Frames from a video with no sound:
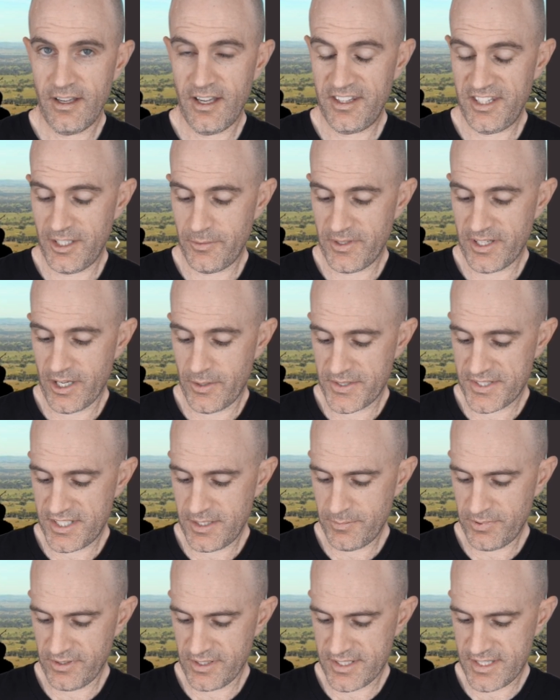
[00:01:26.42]
And there we go, as
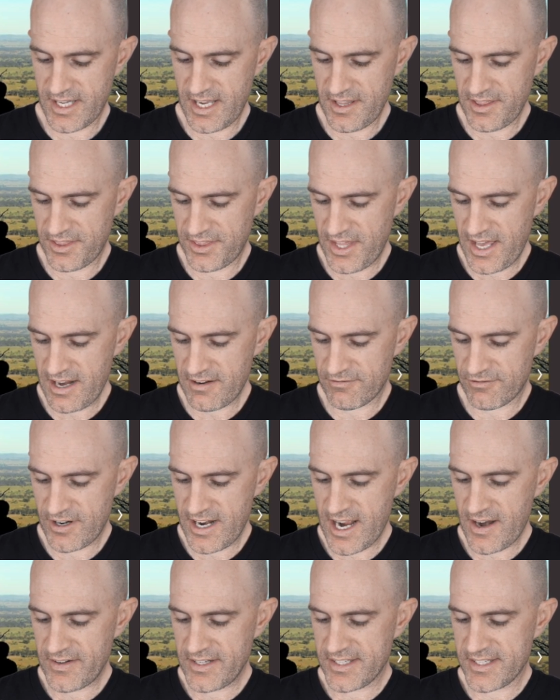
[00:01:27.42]
simple as that. That
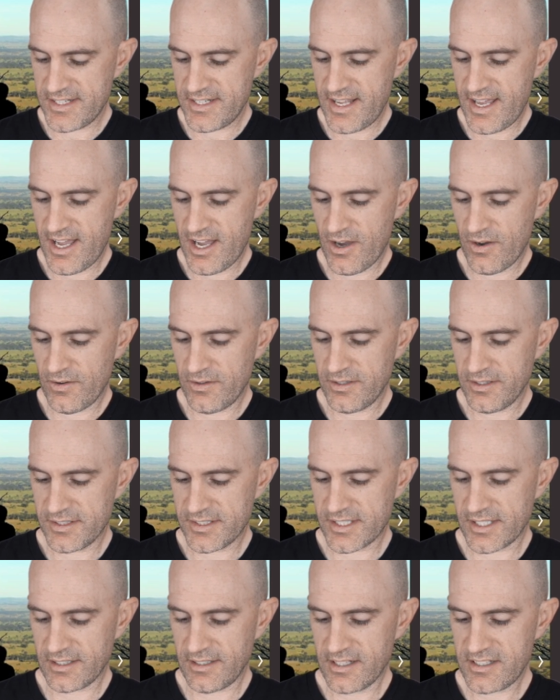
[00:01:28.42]
route is now
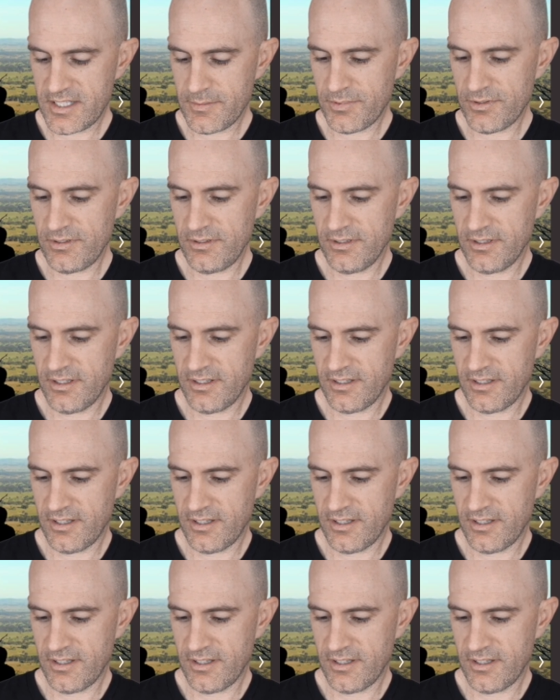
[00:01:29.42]
selectable.